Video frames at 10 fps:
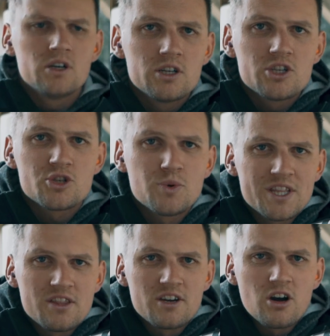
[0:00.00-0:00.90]
Just
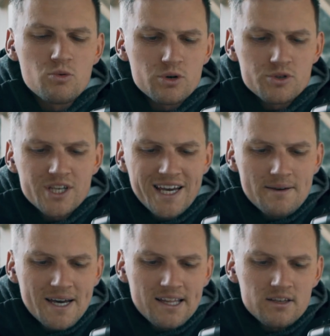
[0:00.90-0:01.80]
one thing I will say
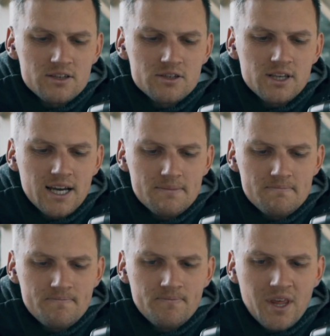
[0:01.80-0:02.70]
about this
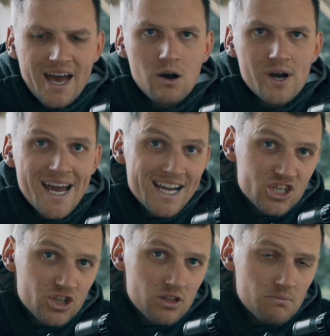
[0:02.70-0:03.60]
Howa
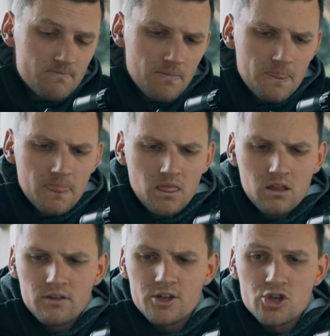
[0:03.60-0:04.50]
action, and
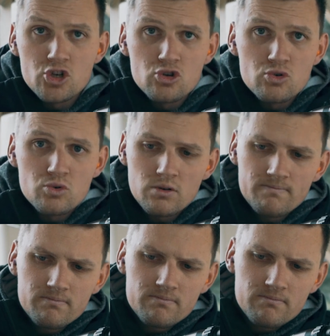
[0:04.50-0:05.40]
the new
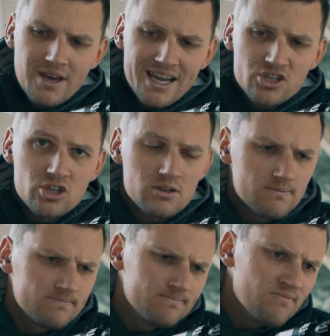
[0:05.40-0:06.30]
action,
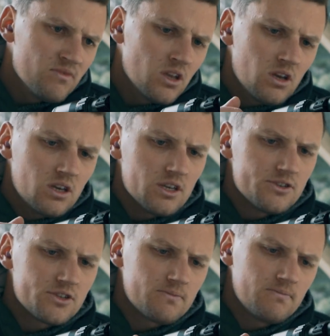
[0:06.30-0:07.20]

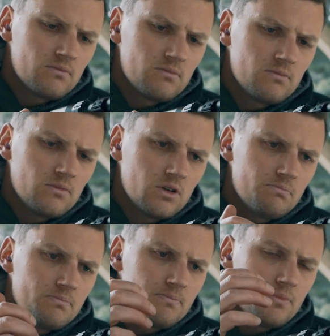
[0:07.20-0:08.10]
is
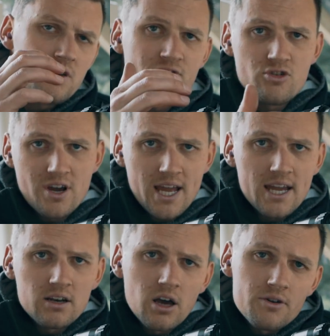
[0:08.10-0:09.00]
if you're a
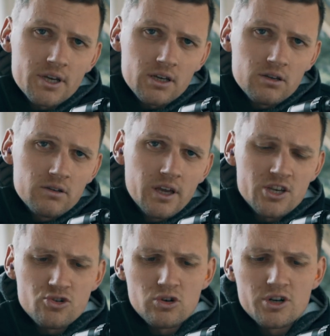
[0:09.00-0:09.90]
hand loader
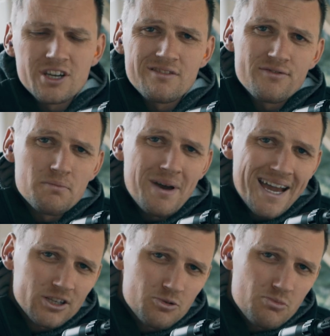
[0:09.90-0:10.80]
and you're looking for
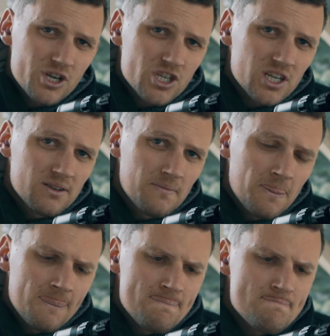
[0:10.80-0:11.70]
max pressure,
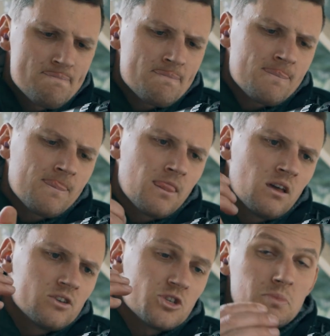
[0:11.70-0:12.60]

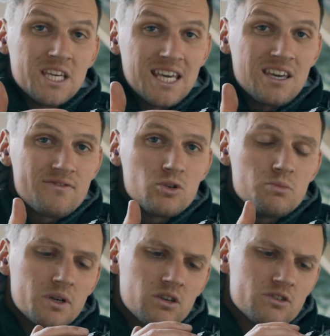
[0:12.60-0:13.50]
just be careful,
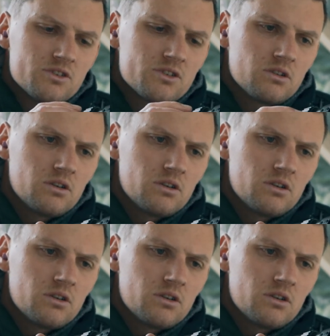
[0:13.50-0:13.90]
because